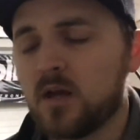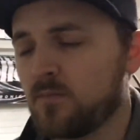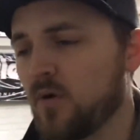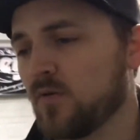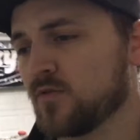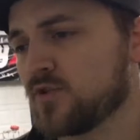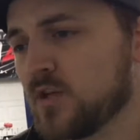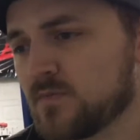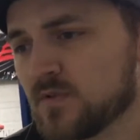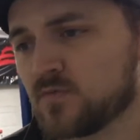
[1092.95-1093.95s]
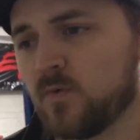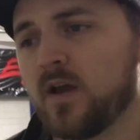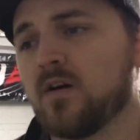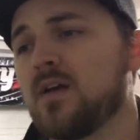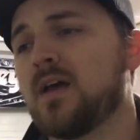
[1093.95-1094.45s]
Partnerships as
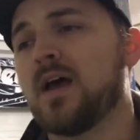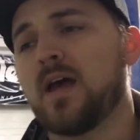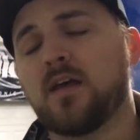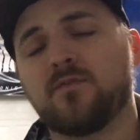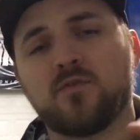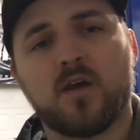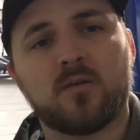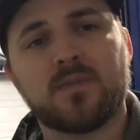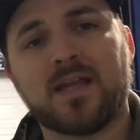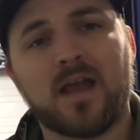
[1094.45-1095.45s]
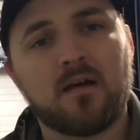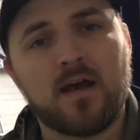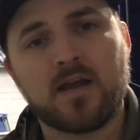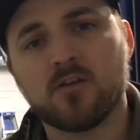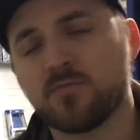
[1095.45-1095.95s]
well. If you help me out,
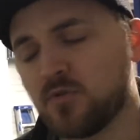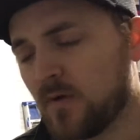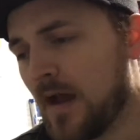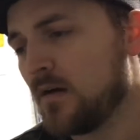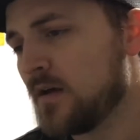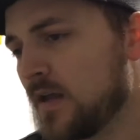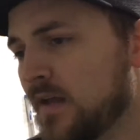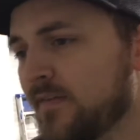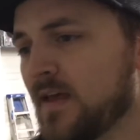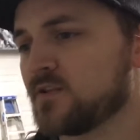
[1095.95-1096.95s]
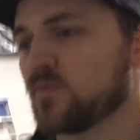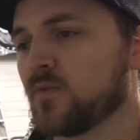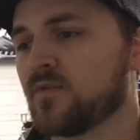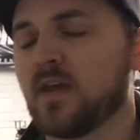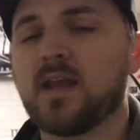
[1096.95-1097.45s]
I help you out, that sort
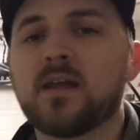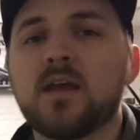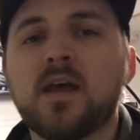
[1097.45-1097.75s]
of thing.